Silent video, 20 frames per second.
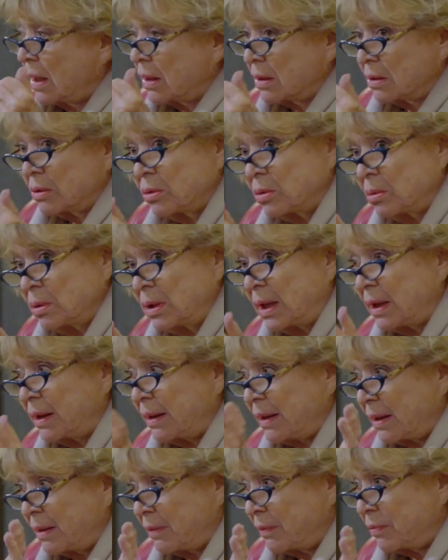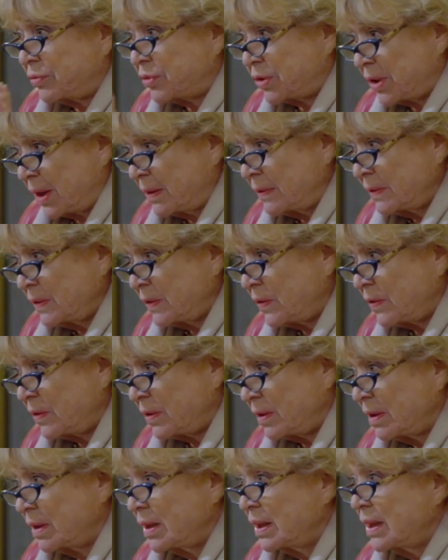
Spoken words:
Angola and France,